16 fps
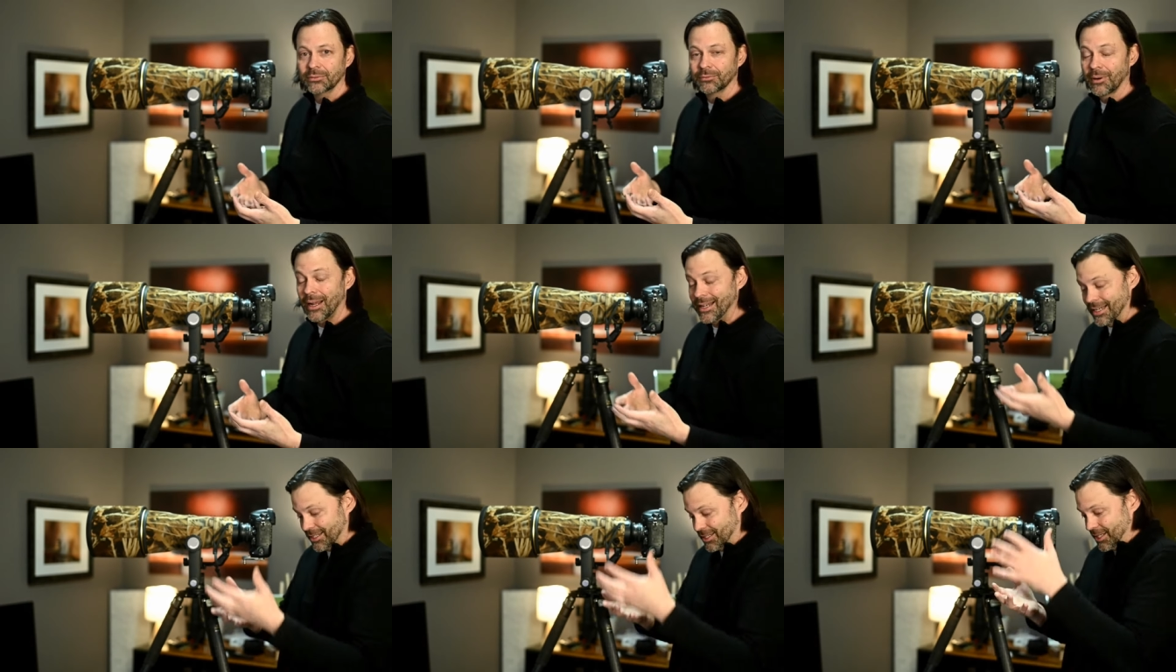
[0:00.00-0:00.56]

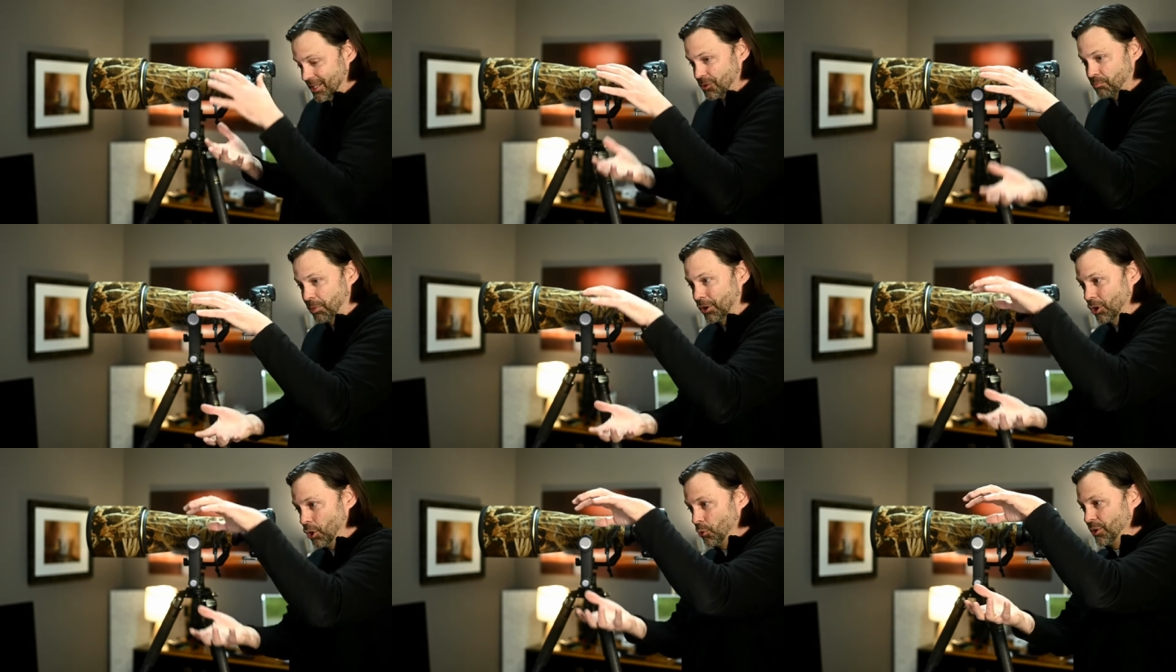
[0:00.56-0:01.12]
right? It's, it's
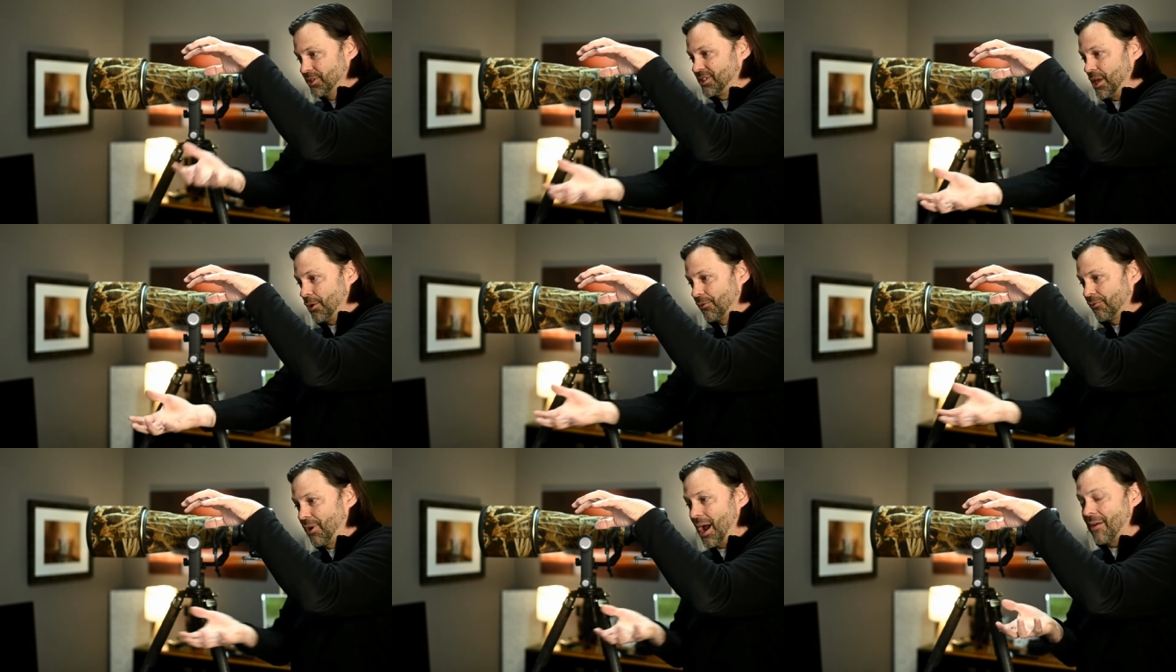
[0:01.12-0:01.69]
below the center
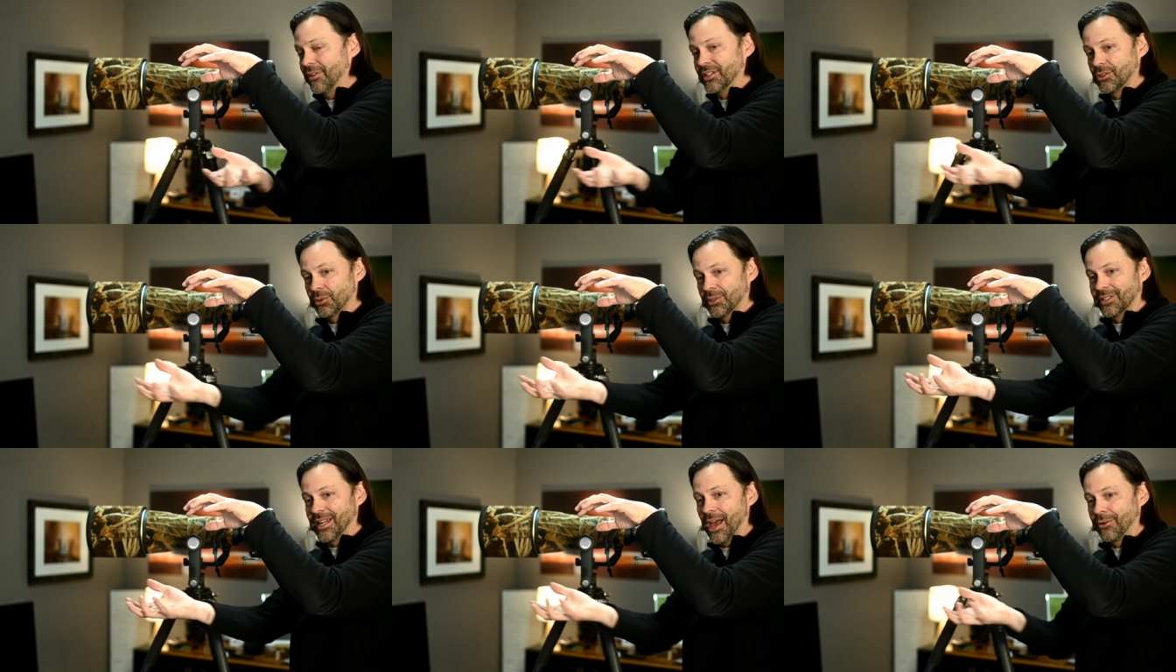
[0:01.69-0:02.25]
of gravity. So
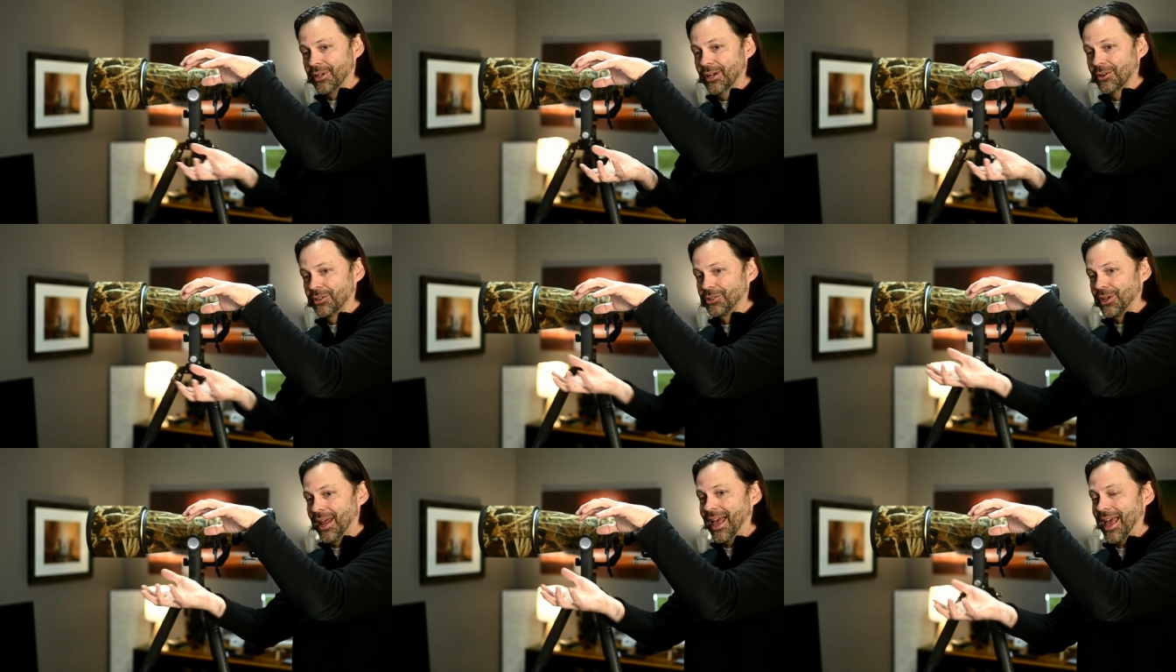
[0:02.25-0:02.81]
it's down here, it's
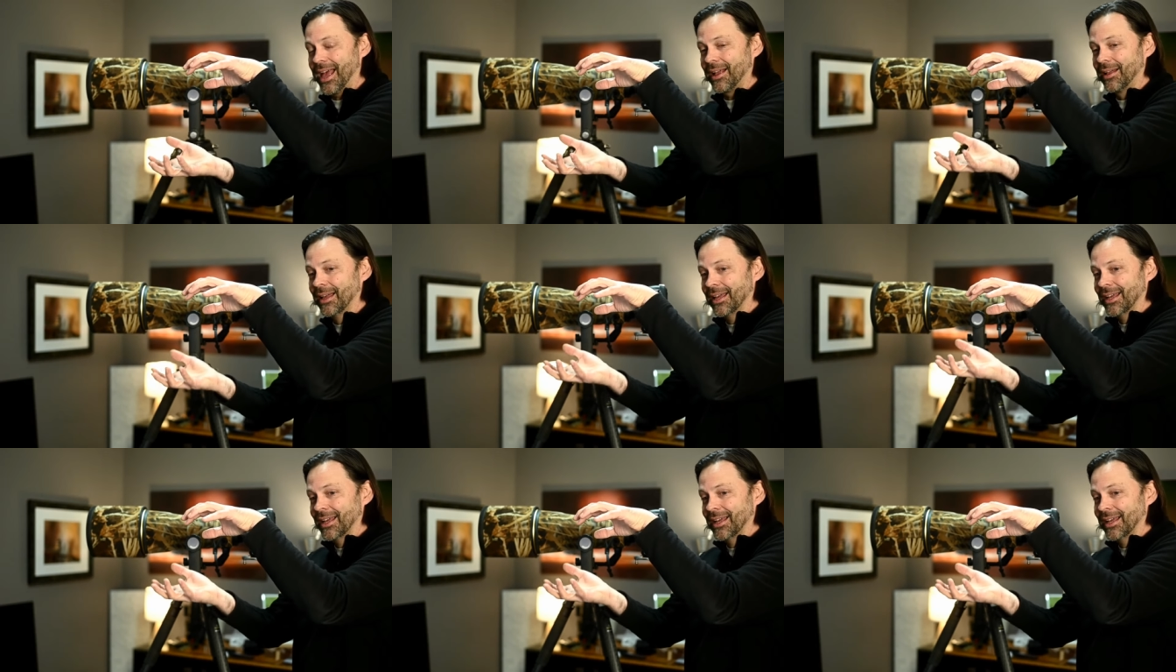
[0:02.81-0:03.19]
going to hang.